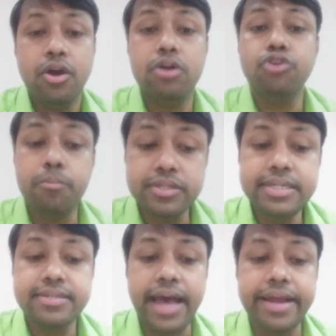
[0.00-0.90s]
On the
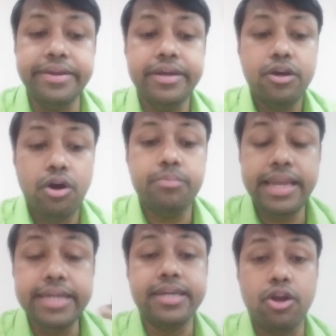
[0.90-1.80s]
opposite side of the
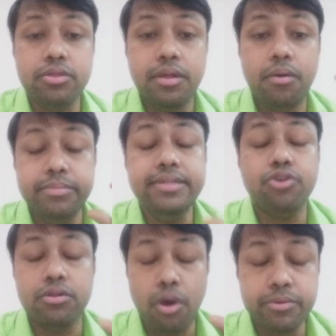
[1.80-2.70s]
lesion, on
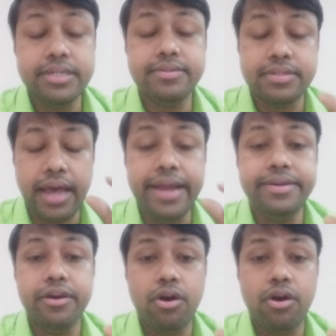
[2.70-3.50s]
the opposite side